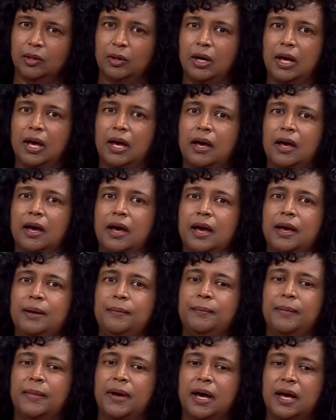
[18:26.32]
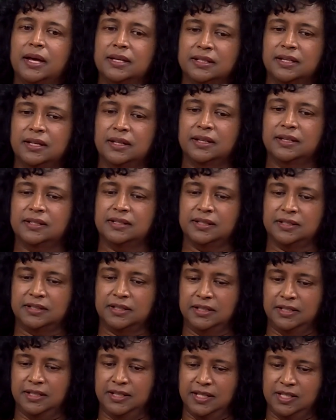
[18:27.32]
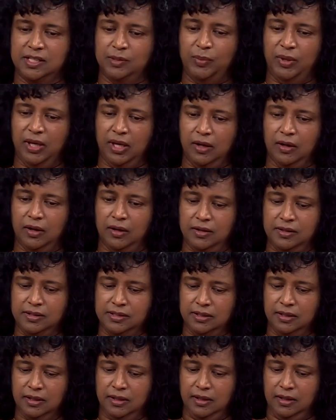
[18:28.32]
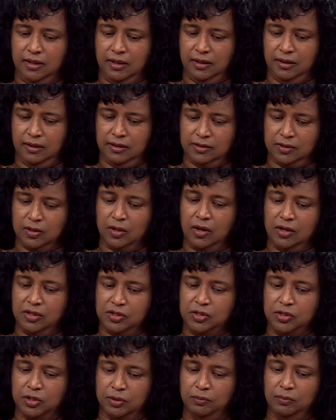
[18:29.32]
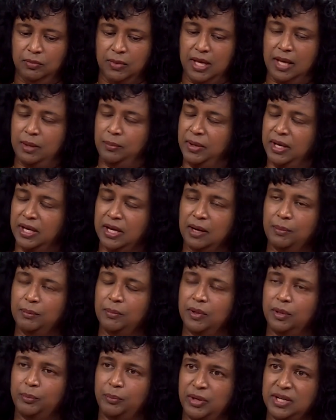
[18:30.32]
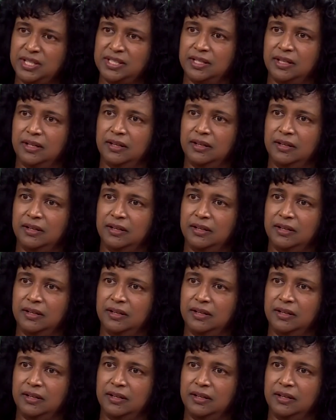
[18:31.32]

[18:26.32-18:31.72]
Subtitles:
I'm asking this, Sister Denise, because this costume can become a prison.